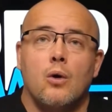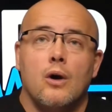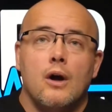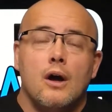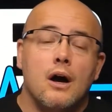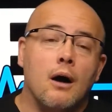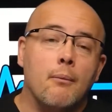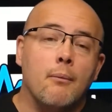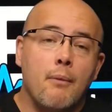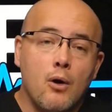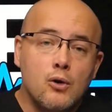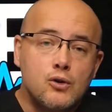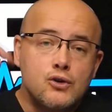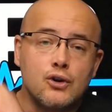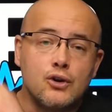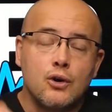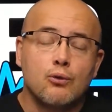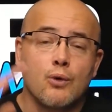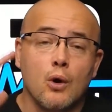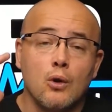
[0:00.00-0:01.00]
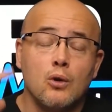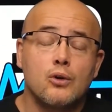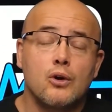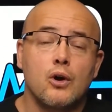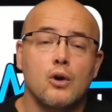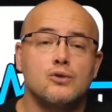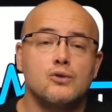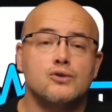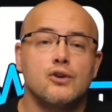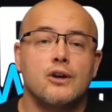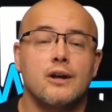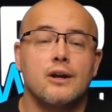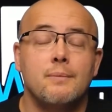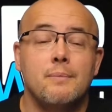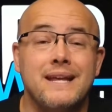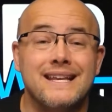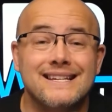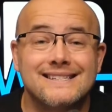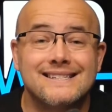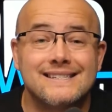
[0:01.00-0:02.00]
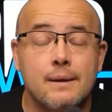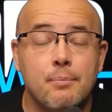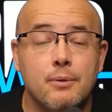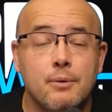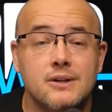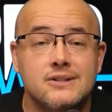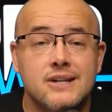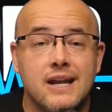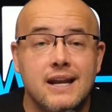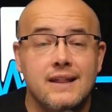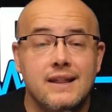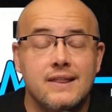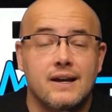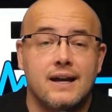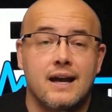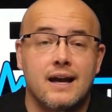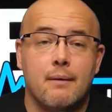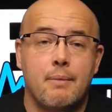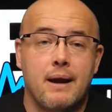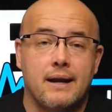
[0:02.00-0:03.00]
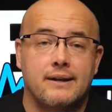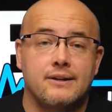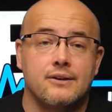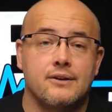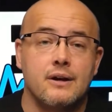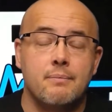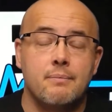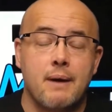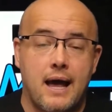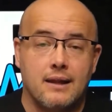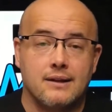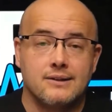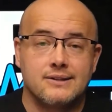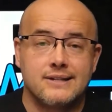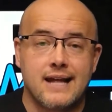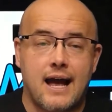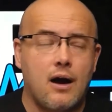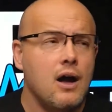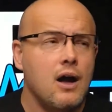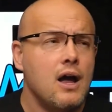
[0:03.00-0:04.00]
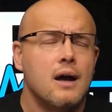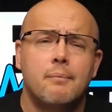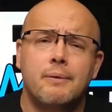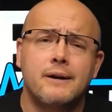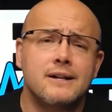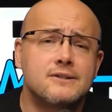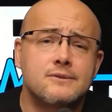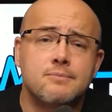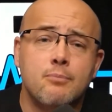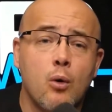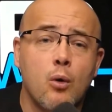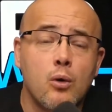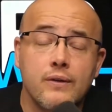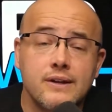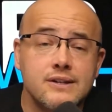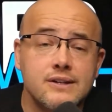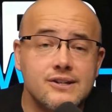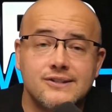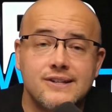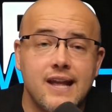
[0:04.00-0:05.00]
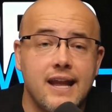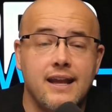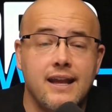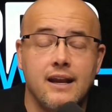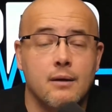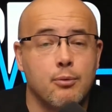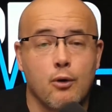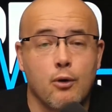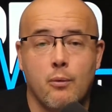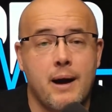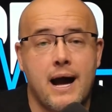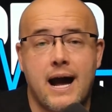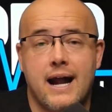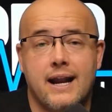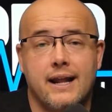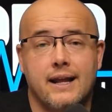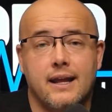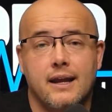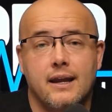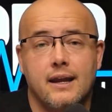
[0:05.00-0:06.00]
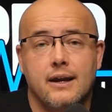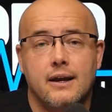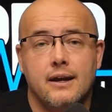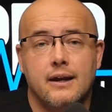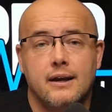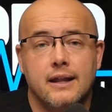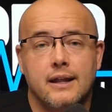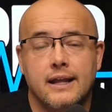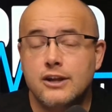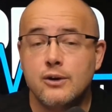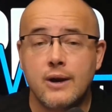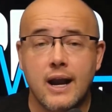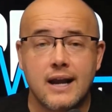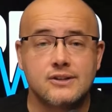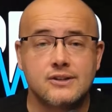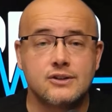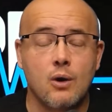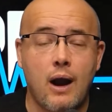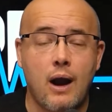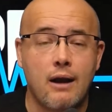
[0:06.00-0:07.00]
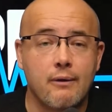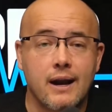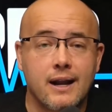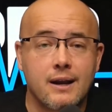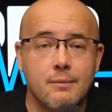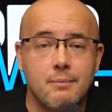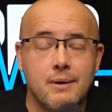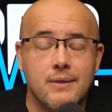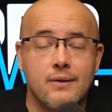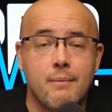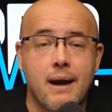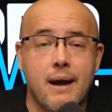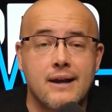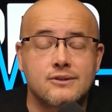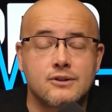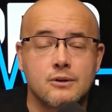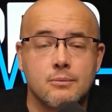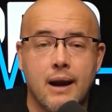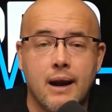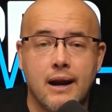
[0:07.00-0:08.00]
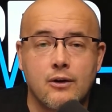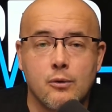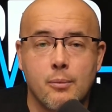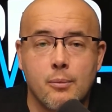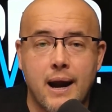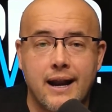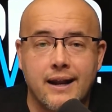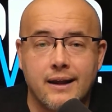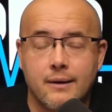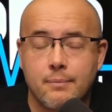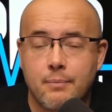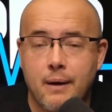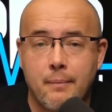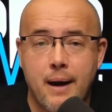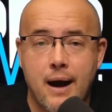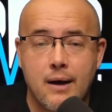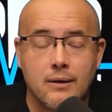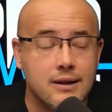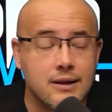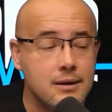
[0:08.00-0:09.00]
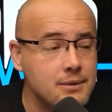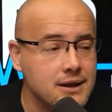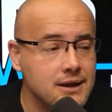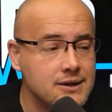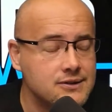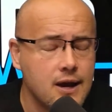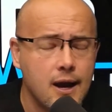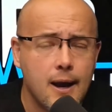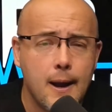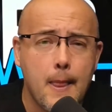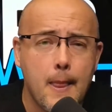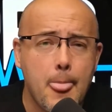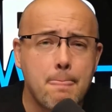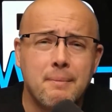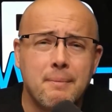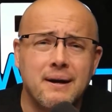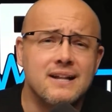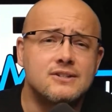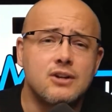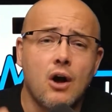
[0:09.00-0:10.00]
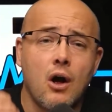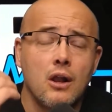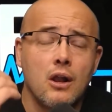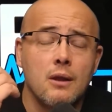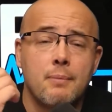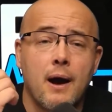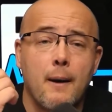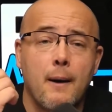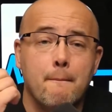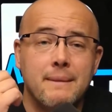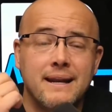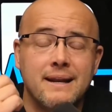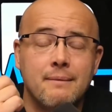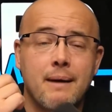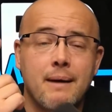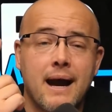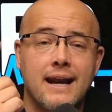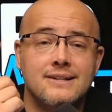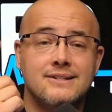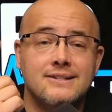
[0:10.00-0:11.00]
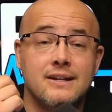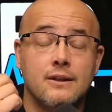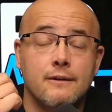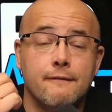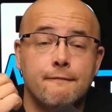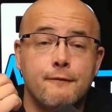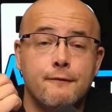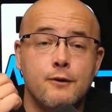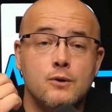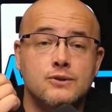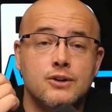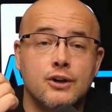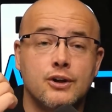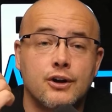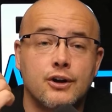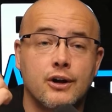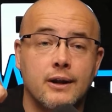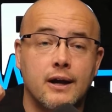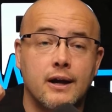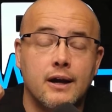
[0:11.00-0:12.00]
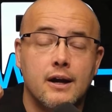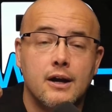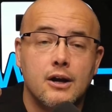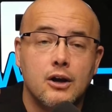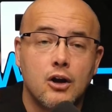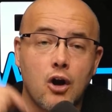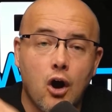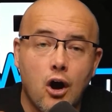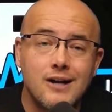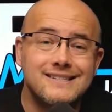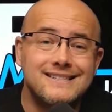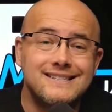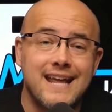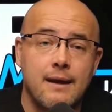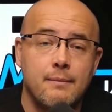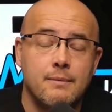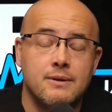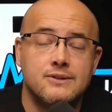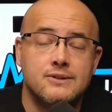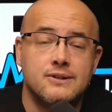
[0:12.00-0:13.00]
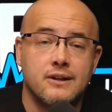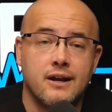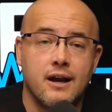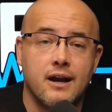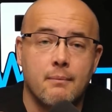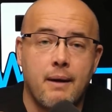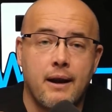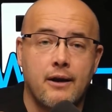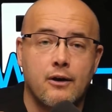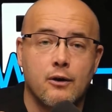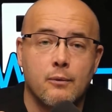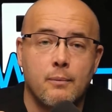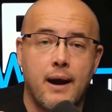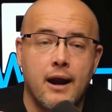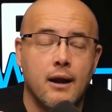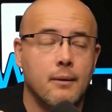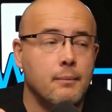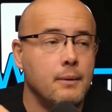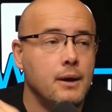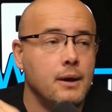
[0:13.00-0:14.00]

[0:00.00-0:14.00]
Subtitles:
emotional roller coaster can be as simple as getting the gut bacteria balanced out. But it's more than just taking a probiotic. Like you guys know, I recommend the Master Microbiotic by BioLimitless, but it's all about minimizing the foods that are going to cause damage to the gut microbiome.